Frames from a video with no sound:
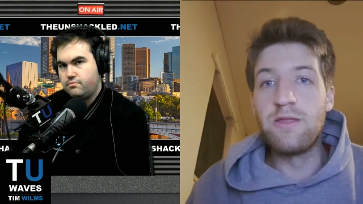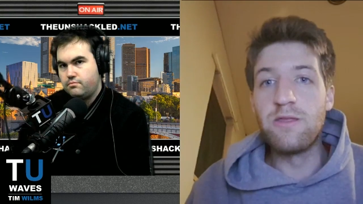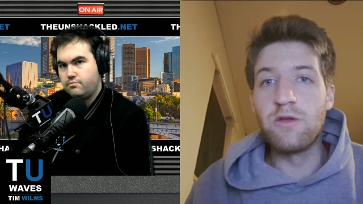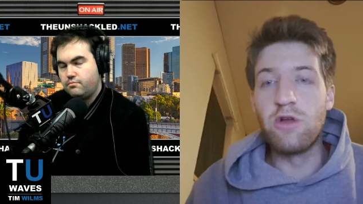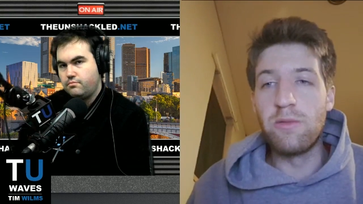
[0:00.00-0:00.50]
Speaker 1: the
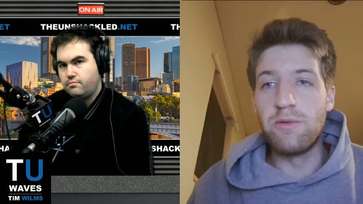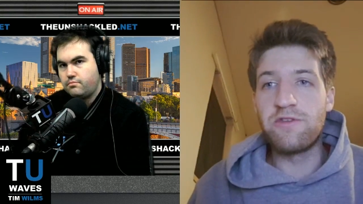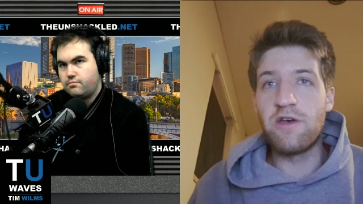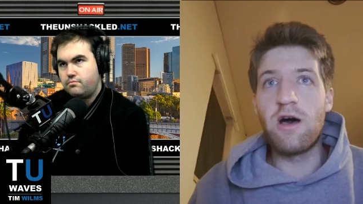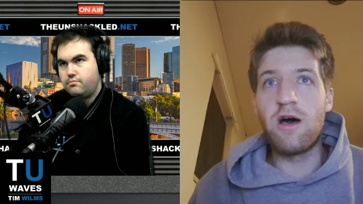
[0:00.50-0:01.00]
global
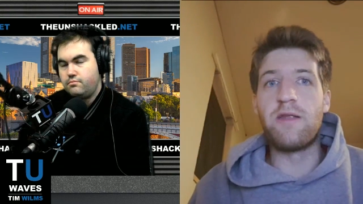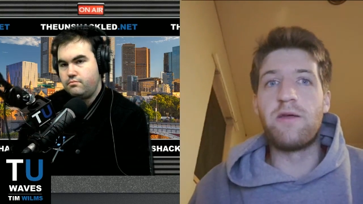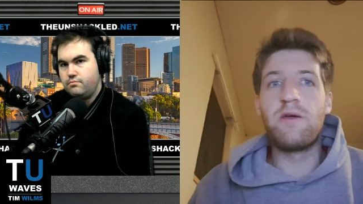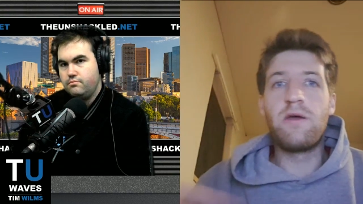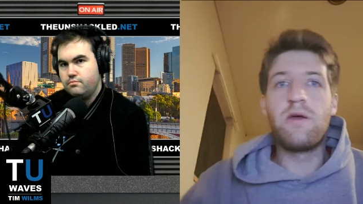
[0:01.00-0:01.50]
tide.
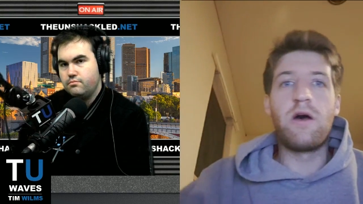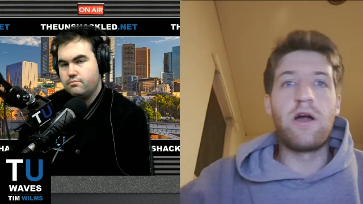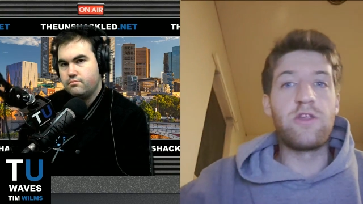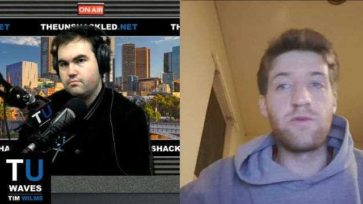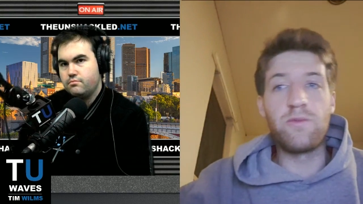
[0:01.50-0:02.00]
I
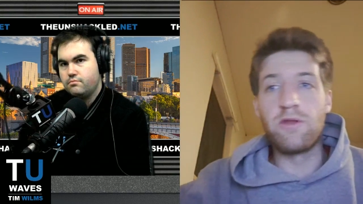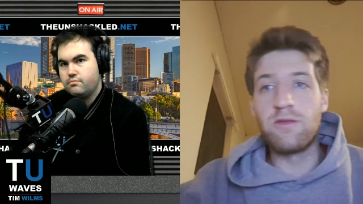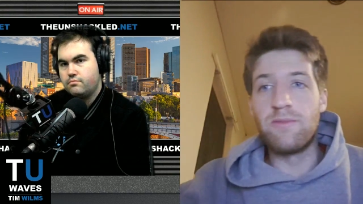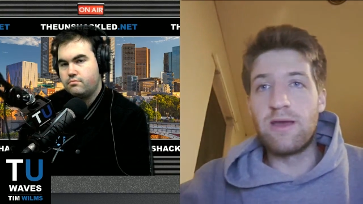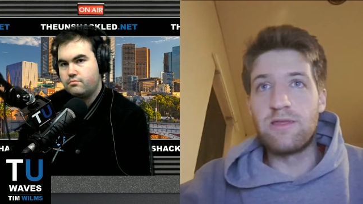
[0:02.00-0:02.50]
just wanted to
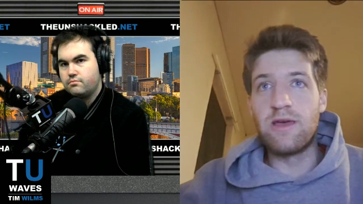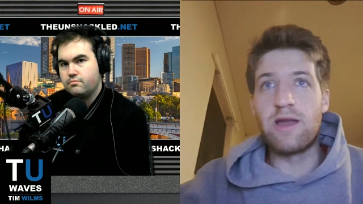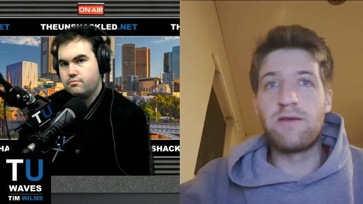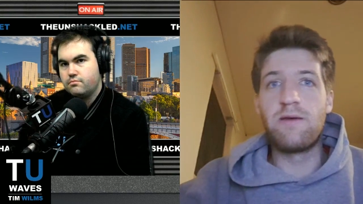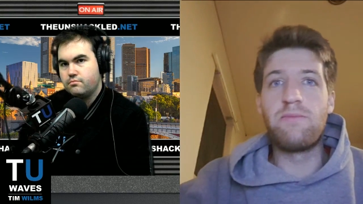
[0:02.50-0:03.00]
make that
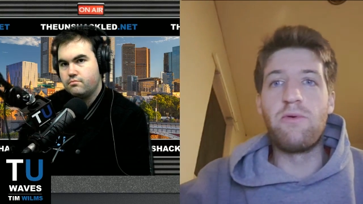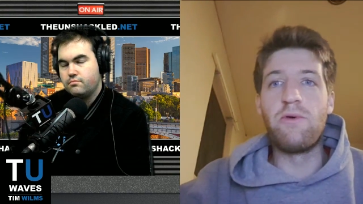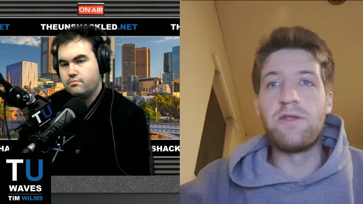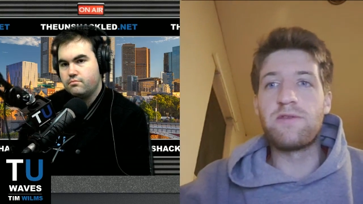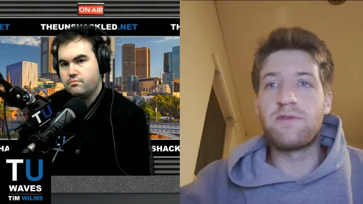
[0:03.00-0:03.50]

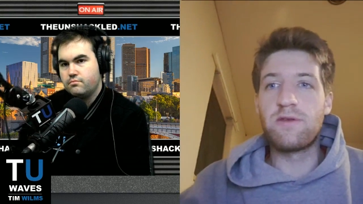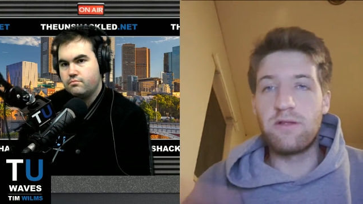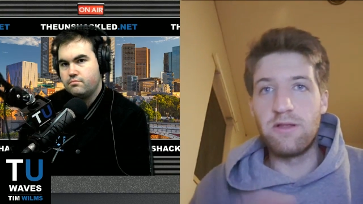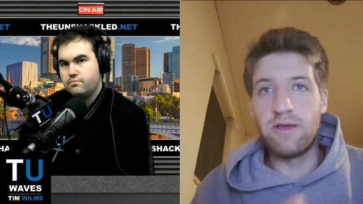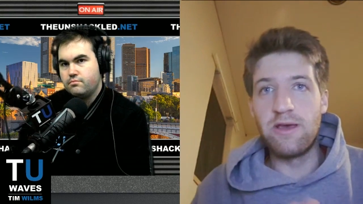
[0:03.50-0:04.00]
point
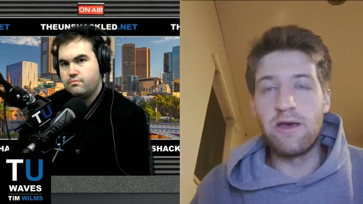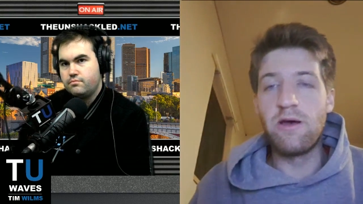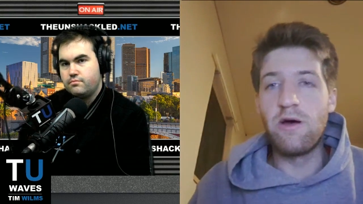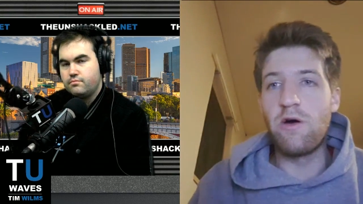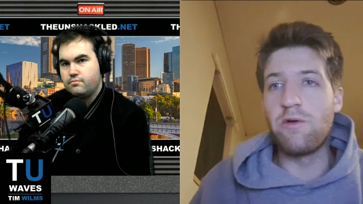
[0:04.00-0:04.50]
clear
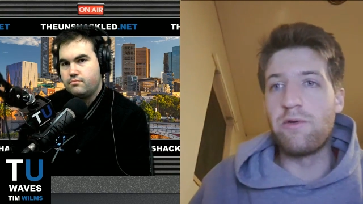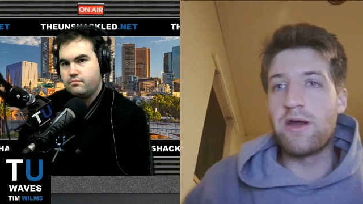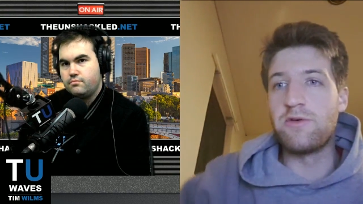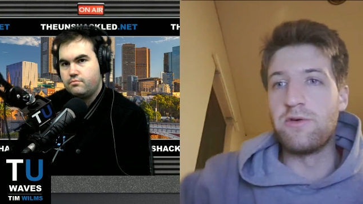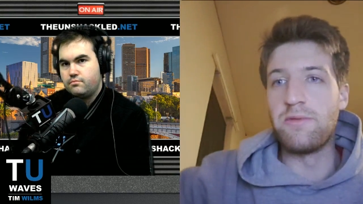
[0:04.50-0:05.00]
on
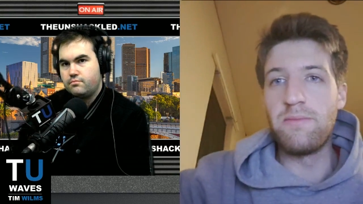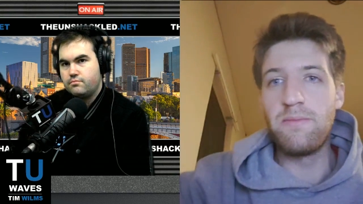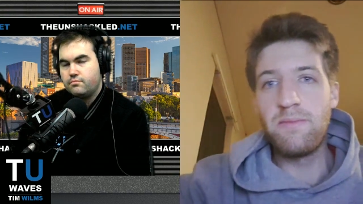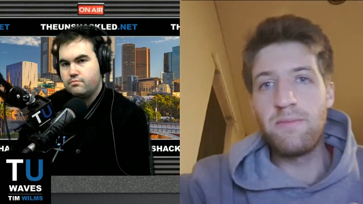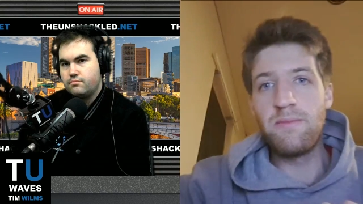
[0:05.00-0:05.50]
record.
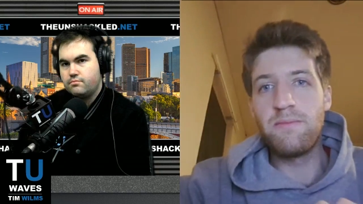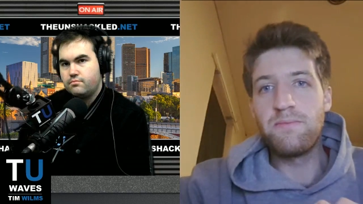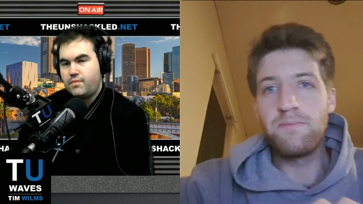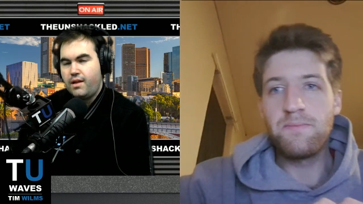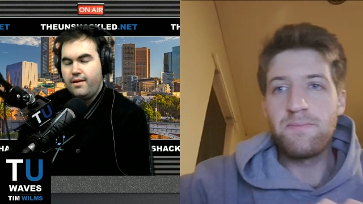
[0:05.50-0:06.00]

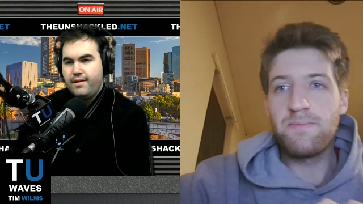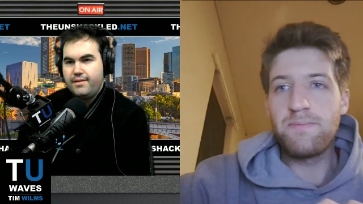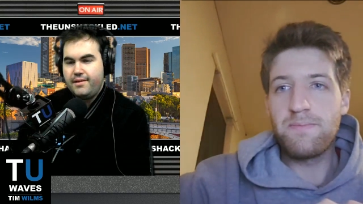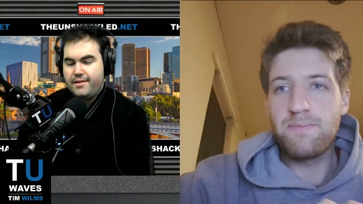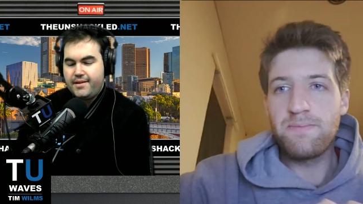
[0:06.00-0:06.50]

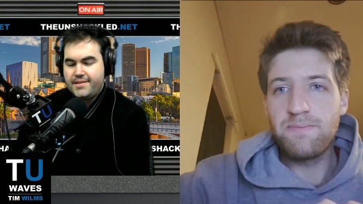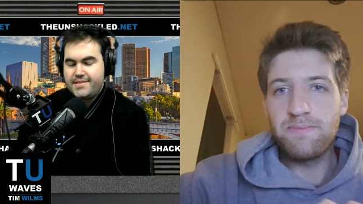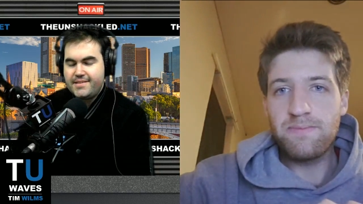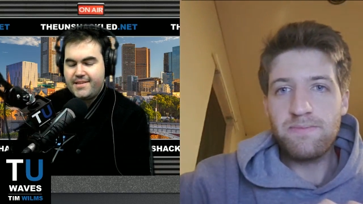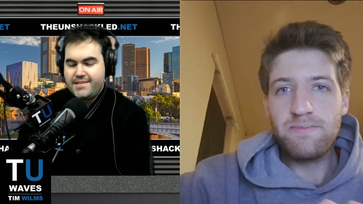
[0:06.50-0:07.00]
Speaker 2: Yeah, it's
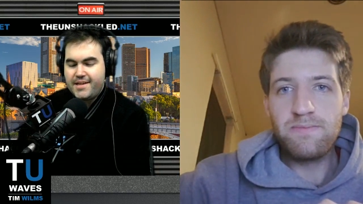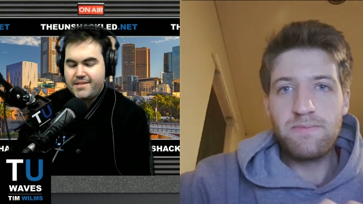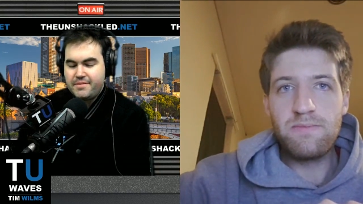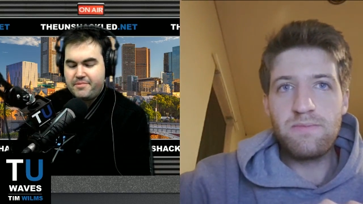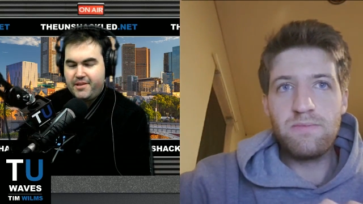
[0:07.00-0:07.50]
it's hard to
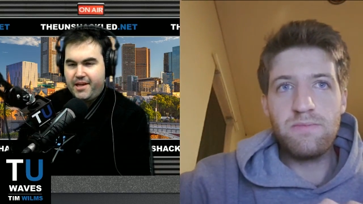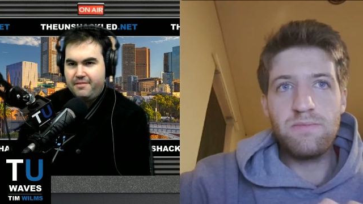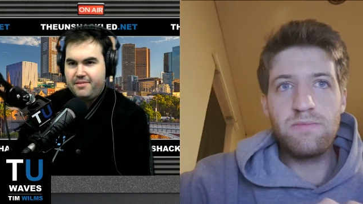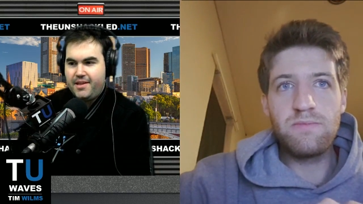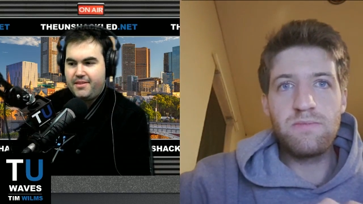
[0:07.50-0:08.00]
believe
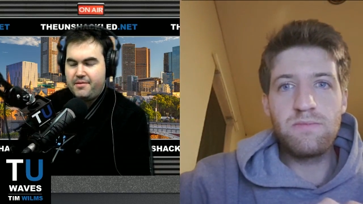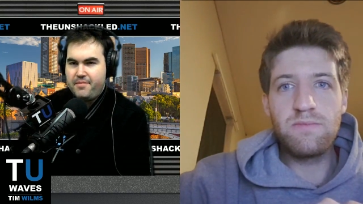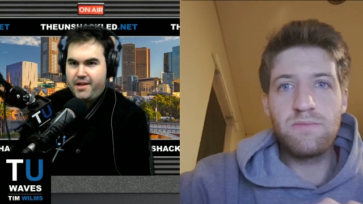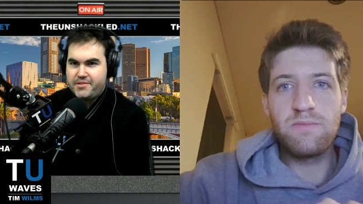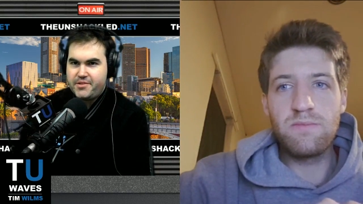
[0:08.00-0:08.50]
that the
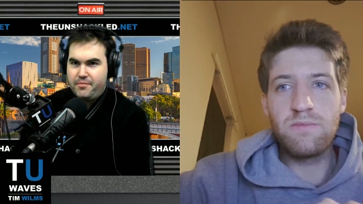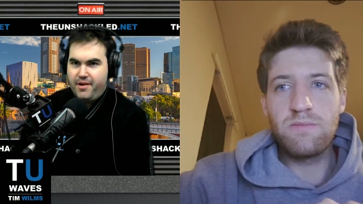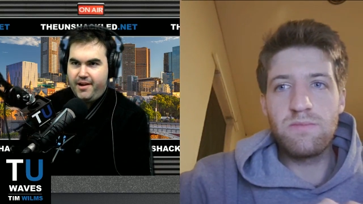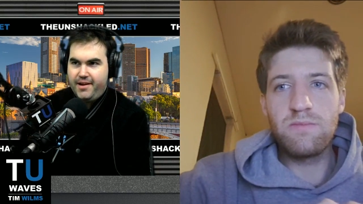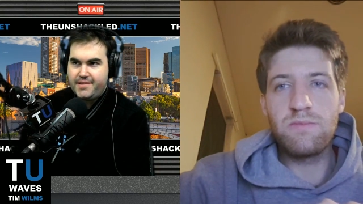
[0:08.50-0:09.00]
mainstream
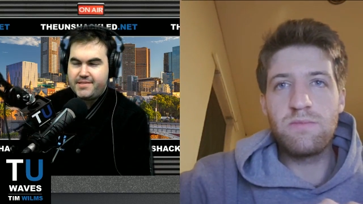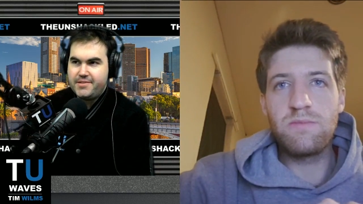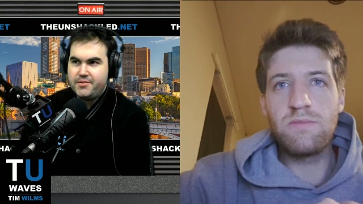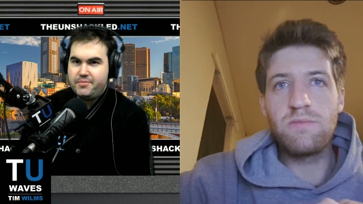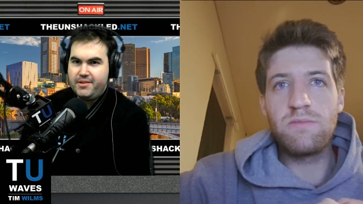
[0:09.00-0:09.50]
media still
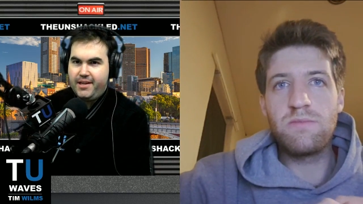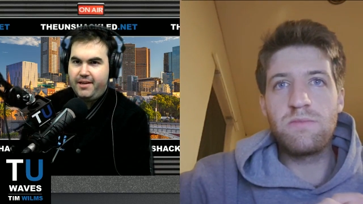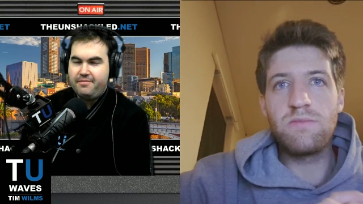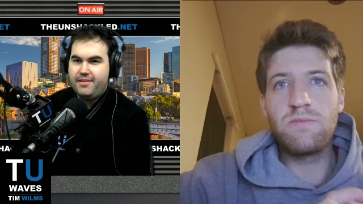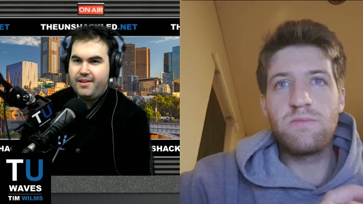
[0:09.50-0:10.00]
believe
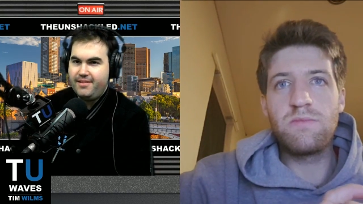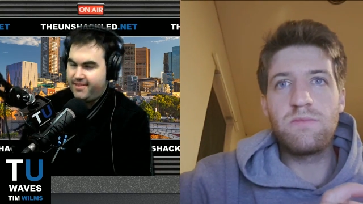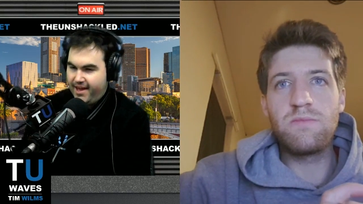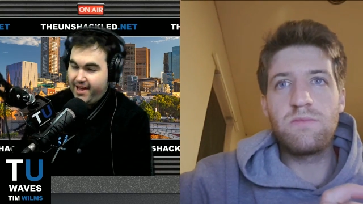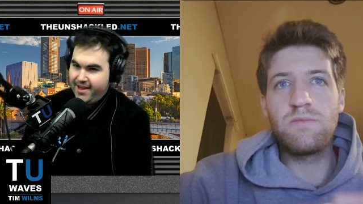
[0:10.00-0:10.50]
that
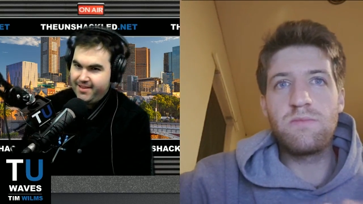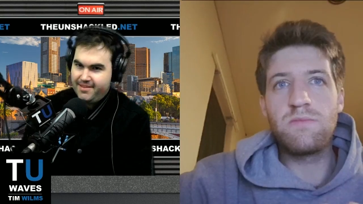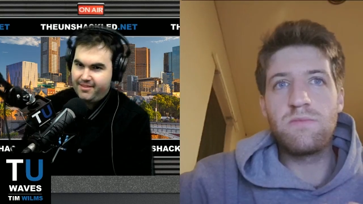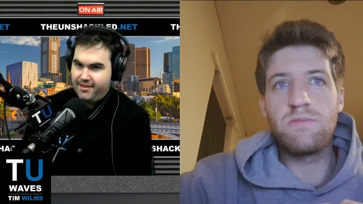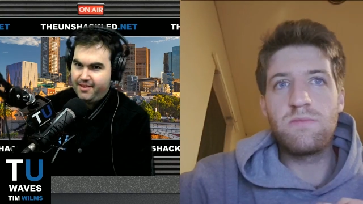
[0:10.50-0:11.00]
they're
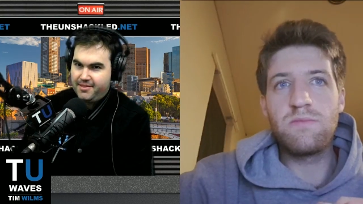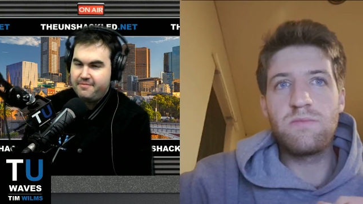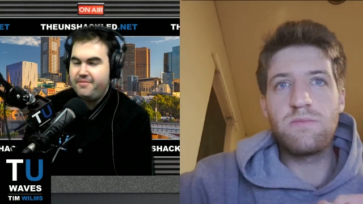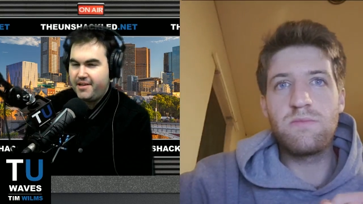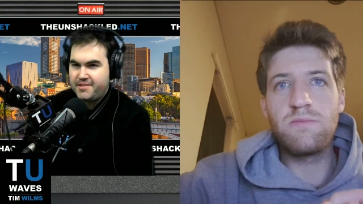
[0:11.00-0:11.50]
the the
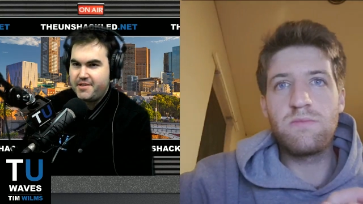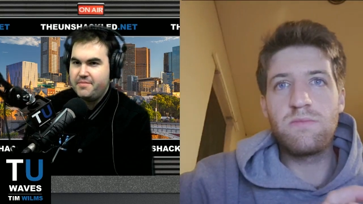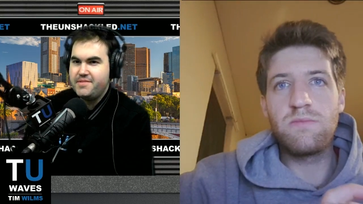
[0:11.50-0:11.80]
victims in